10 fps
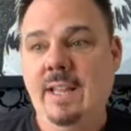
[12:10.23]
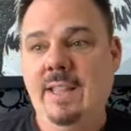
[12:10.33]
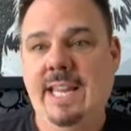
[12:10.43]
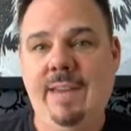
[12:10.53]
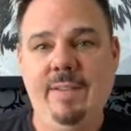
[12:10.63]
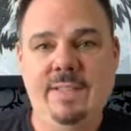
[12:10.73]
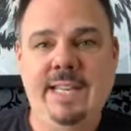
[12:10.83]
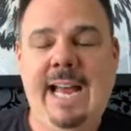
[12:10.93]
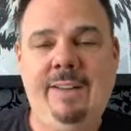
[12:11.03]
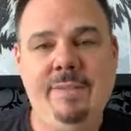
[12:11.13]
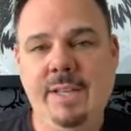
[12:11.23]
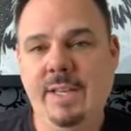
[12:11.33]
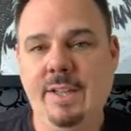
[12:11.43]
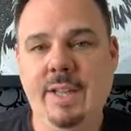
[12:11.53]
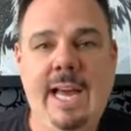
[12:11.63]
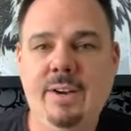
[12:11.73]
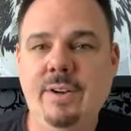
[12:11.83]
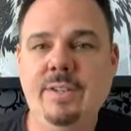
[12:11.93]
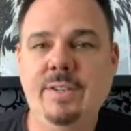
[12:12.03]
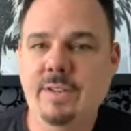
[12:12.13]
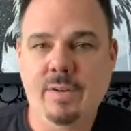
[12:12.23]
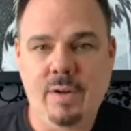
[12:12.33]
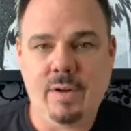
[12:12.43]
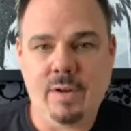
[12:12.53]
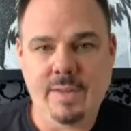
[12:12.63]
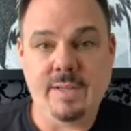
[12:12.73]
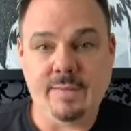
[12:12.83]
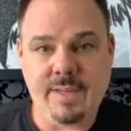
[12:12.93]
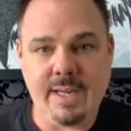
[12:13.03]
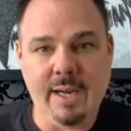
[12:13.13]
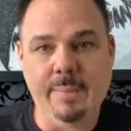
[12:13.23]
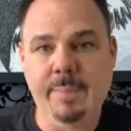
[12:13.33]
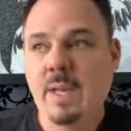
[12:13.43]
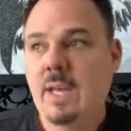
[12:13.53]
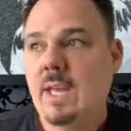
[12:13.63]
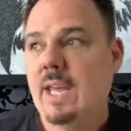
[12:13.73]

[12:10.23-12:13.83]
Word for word: They gave us scaffolding and ladders and all this stuff to get up. Oh,